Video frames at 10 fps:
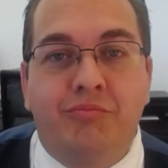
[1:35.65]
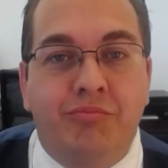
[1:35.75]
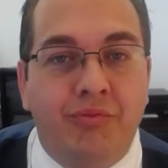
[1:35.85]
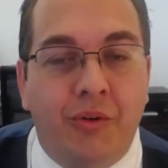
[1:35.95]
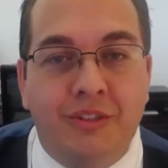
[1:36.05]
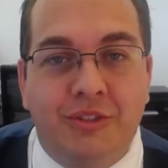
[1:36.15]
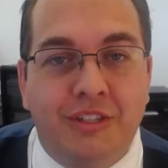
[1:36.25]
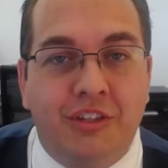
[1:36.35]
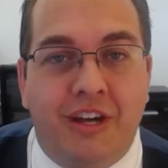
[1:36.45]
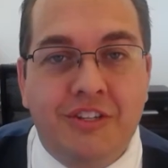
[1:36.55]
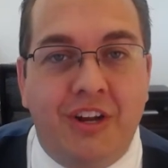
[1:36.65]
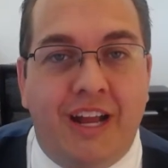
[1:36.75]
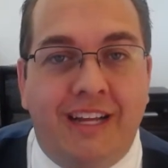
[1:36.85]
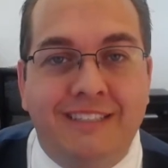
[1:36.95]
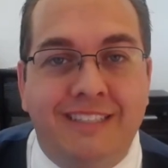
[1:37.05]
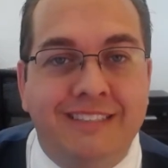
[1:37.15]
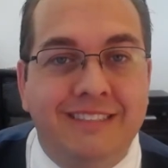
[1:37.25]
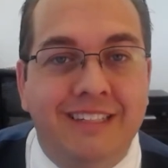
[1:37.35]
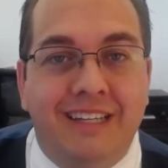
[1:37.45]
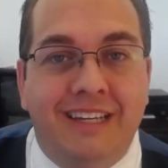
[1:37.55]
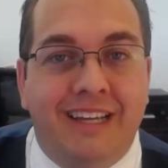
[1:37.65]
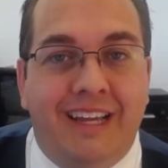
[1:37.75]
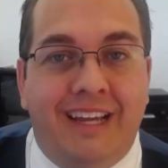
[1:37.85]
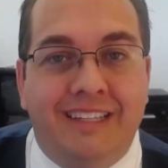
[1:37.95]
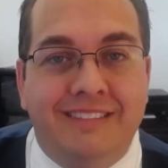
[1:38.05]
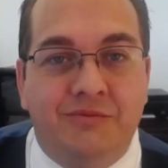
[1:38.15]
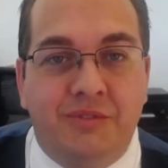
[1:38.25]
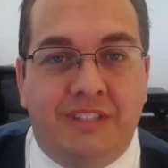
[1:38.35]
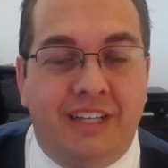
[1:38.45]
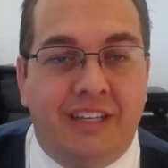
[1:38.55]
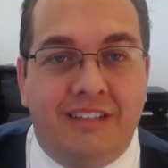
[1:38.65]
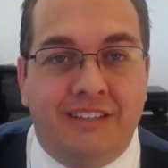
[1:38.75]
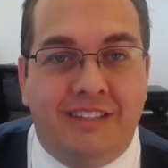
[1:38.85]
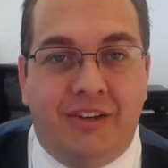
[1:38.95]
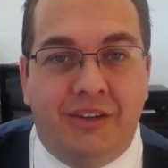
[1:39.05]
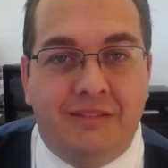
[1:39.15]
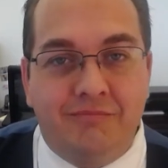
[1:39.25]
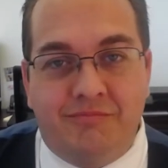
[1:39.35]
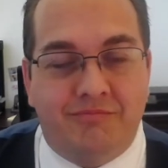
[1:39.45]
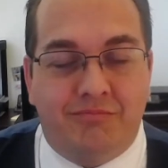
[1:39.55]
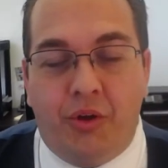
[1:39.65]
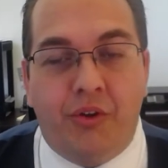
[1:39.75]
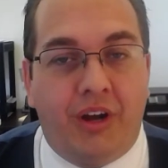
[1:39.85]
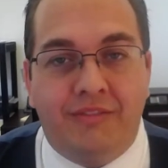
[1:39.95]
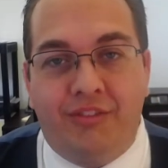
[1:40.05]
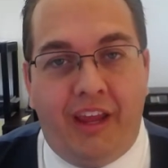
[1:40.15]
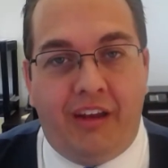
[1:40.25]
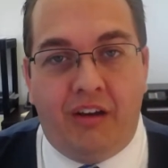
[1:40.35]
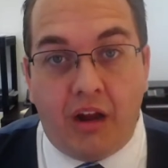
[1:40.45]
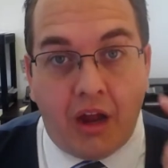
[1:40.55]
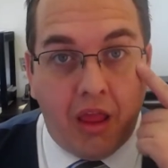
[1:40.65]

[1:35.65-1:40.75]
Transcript: blow into a contract and with the, and blow it off later.